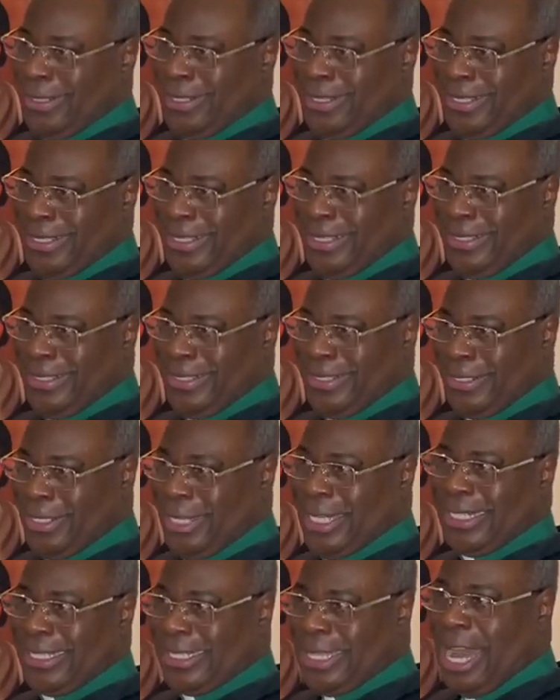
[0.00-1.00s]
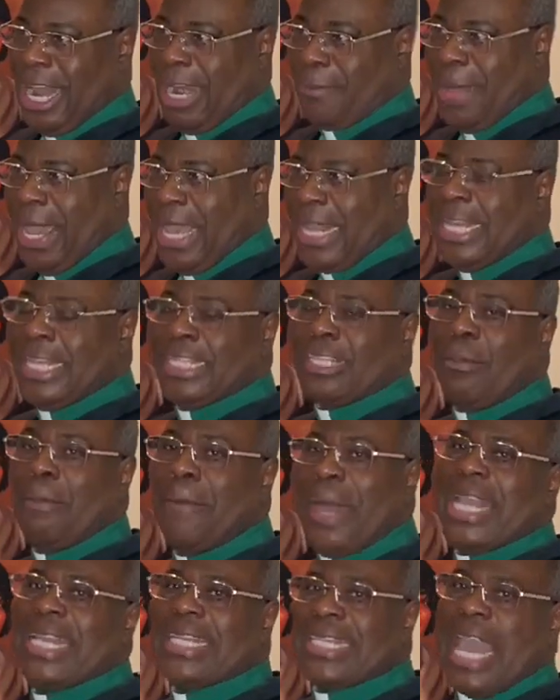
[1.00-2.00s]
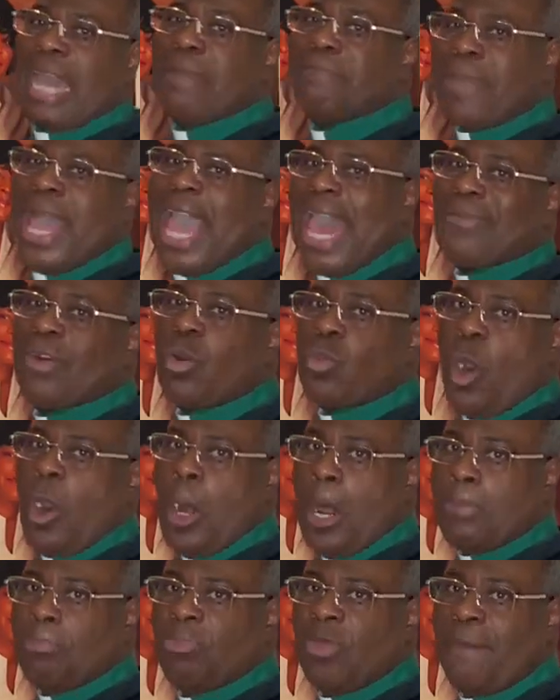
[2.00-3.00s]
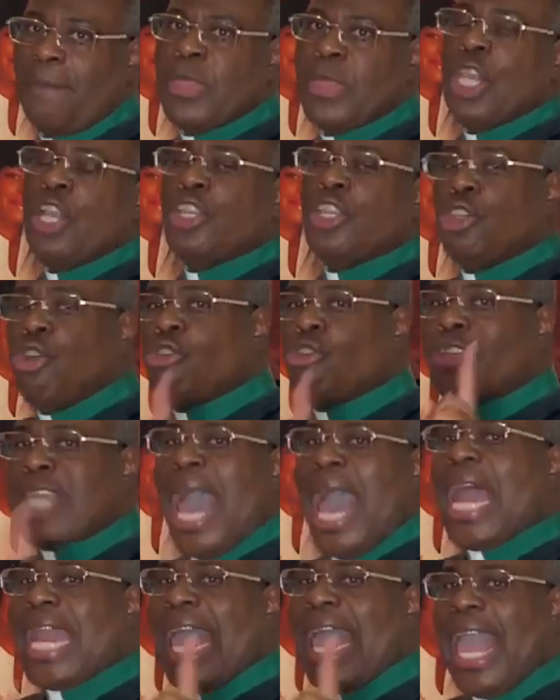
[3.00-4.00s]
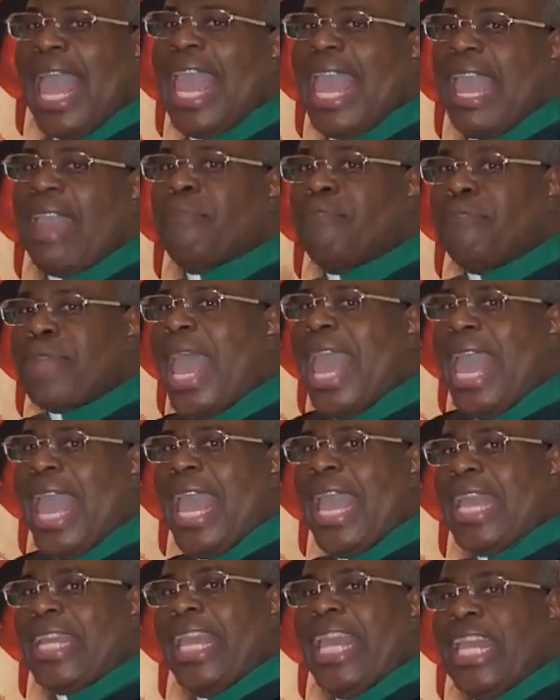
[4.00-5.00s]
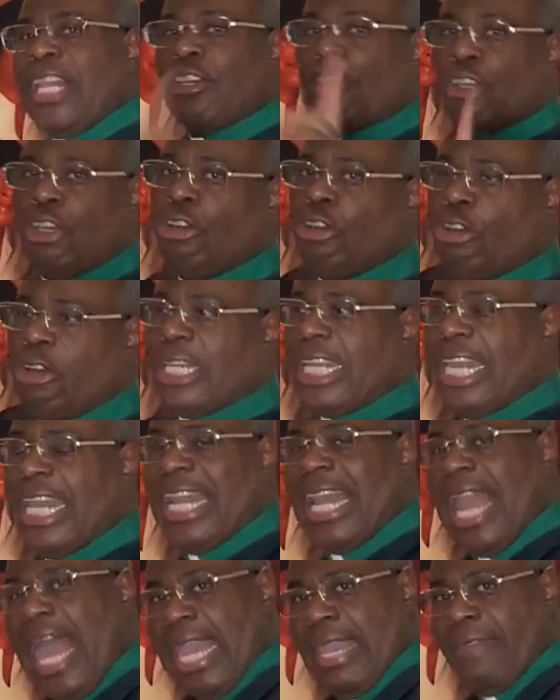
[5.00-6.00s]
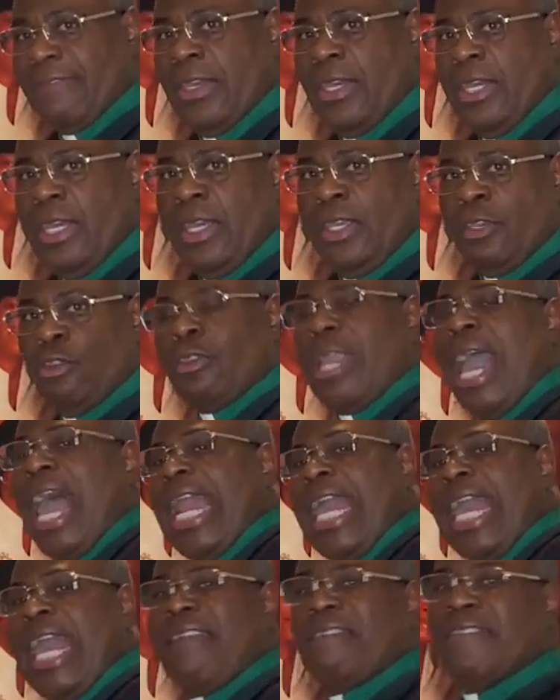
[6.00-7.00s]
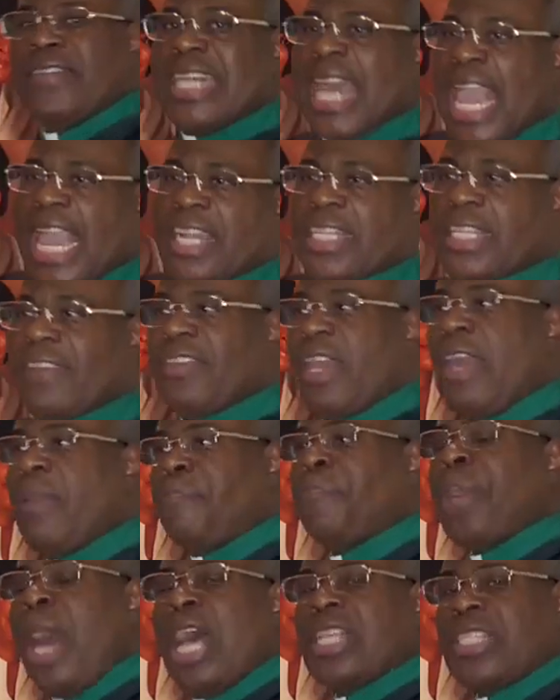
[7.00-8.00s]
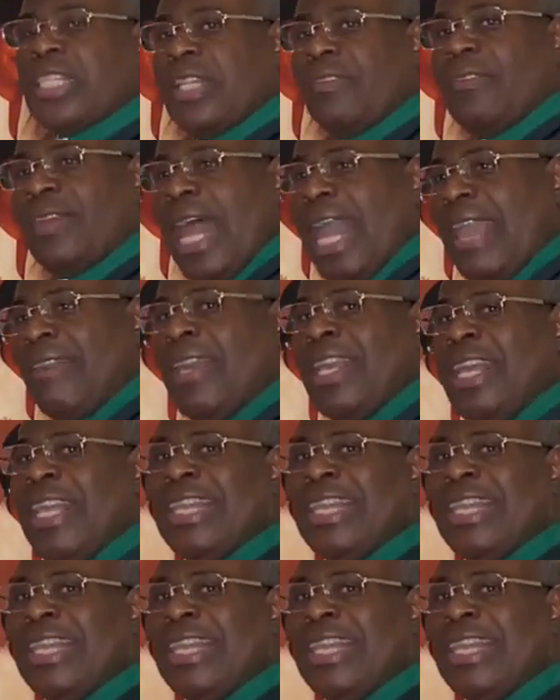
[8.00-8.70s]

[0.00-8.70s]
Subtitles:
Good God Almighty. To make that battery work. You gotta have bad and good in life. You gotta have negative and positive in life.